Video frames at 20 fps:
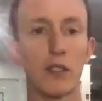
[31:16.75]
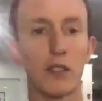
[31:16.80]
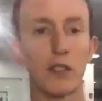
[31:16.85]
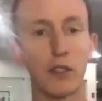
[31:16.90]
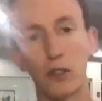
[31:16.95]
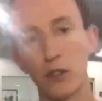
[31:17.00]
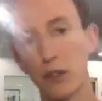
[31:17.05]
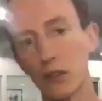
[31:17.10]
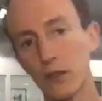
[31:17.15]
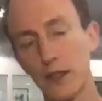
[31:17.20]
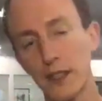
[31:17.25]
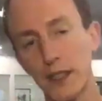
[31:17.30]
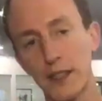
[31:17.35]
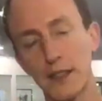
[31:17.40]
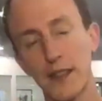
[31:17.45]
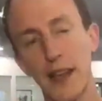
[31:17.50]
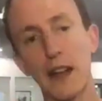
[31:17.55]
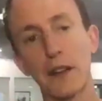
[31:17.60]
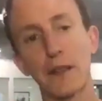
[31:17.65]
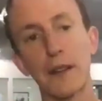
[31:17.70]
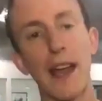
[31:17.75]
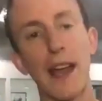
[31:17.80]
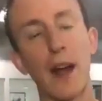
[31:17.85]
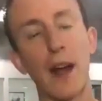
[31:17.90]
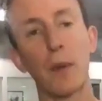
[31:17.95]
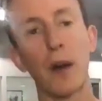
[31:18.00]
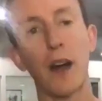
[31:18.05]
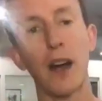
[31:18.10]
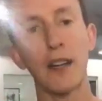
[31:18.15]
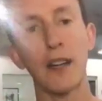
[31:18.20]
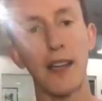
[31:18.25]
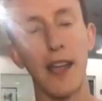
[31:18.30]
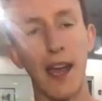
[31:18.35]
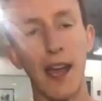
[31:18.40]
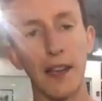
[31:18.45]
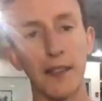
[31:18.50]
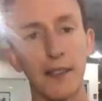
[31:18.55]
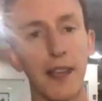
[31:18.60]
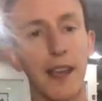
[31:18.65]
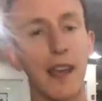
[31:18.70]
to the Exactly How
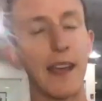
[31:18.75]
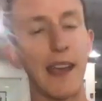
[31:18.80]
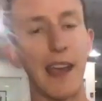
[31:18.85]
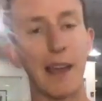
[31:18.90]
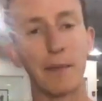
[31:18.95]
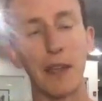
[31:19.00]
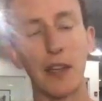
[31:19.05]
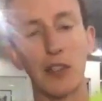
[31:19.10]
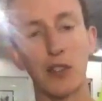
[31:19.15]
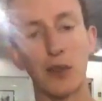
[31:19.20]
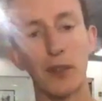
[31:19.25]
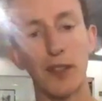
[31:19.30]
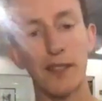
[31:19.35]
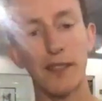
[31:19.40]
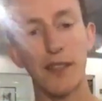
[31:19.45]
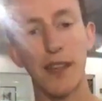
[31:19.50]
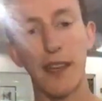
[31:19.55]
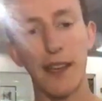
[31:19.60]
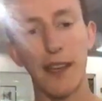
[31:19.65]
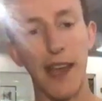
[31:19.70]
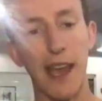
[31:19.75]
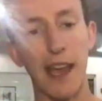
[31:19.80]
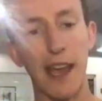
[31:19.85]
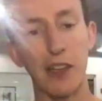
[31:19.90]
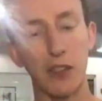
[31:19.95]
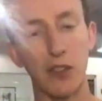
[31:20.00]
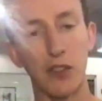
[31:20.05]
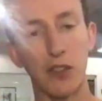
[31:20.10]
podcast and make sure to take action.